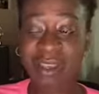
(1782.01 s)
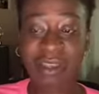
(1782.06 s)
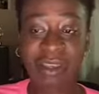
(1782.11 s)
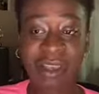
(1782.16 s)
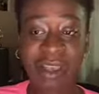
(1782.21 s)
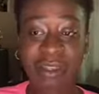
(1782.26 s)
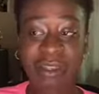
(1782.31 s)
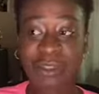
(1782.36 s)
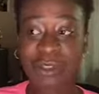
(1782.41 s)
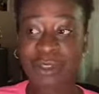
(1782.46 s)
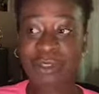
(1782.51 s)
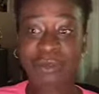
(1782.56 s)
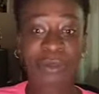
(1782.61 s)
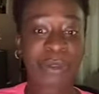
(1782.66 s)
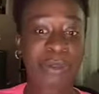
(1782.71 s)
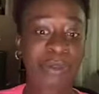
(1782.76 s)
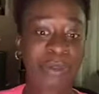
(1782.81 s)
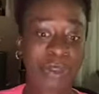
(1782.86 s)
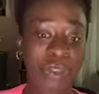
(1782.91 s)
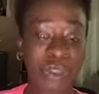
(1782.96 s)
a certain
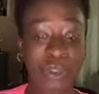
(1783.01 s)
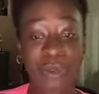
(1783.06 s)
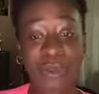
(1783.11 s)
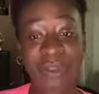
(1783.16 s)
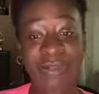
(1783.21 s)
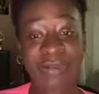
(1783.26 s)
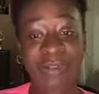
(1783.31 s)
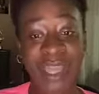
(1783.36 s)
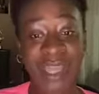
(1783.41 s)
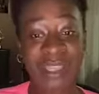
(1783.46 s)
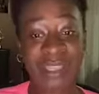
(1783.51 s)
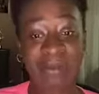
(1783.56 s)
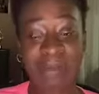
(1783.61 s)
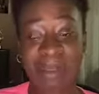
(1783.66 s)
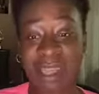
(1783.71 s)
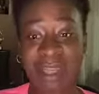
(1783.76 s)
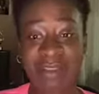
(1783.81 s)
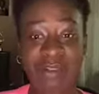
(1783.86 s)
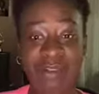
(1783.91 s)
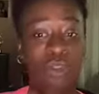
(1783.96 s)
promotional event may
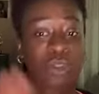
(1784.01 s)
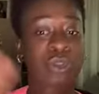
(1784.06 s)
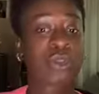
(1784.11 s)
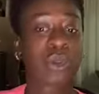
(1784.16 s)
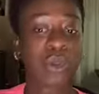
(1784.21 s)
have so